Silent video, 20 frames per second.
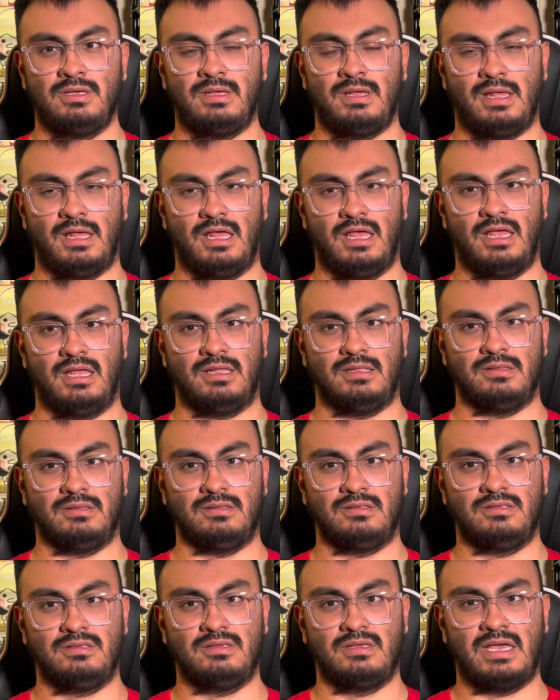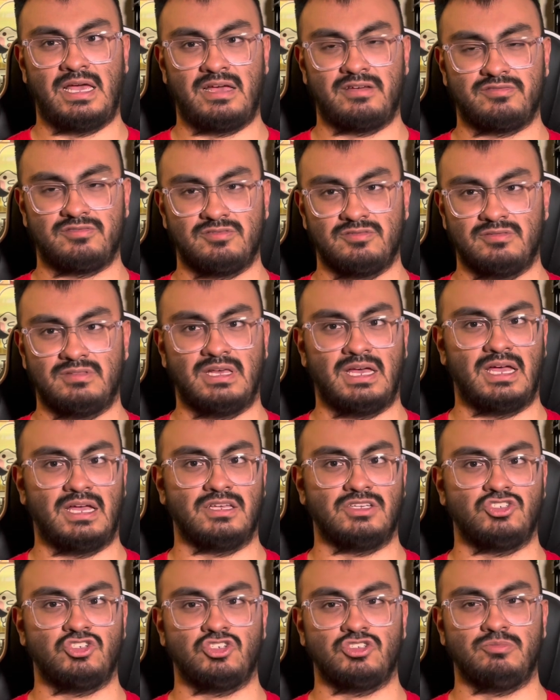and after
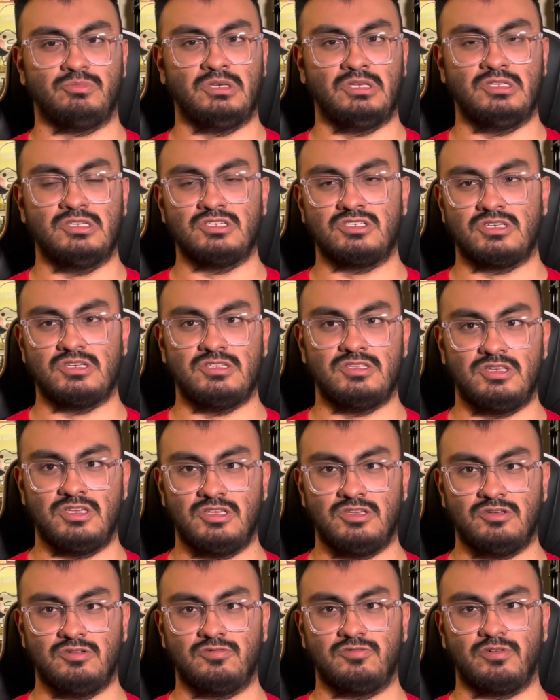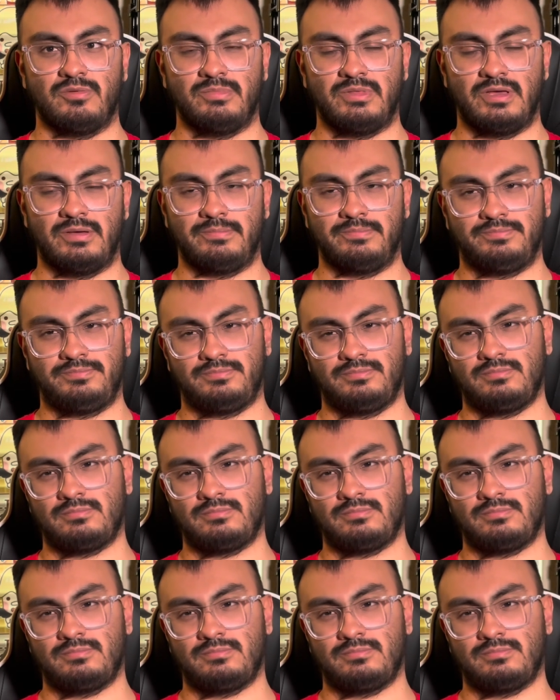that just be discontinued from them,